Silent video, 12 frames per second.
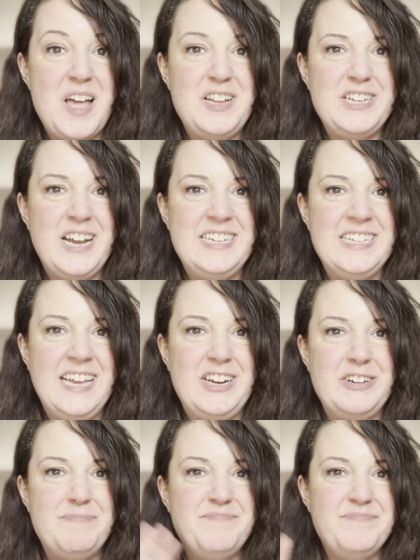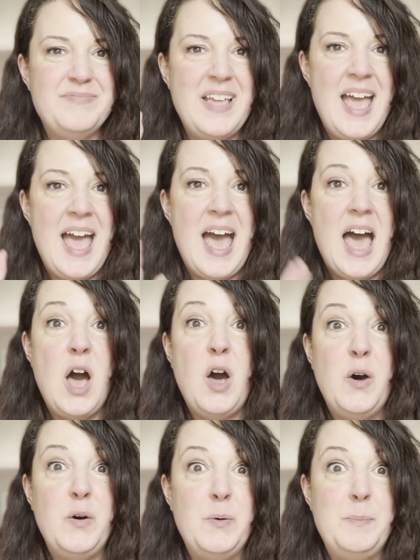I'll talk to you later.
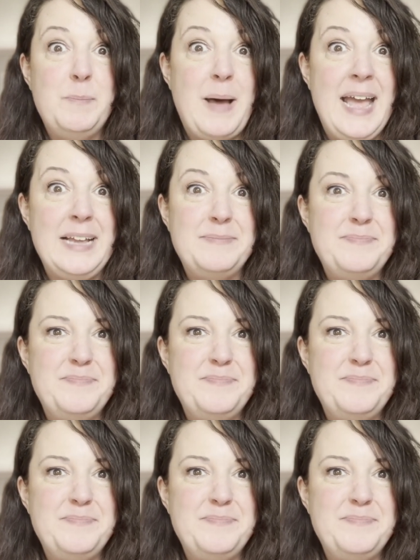Bye.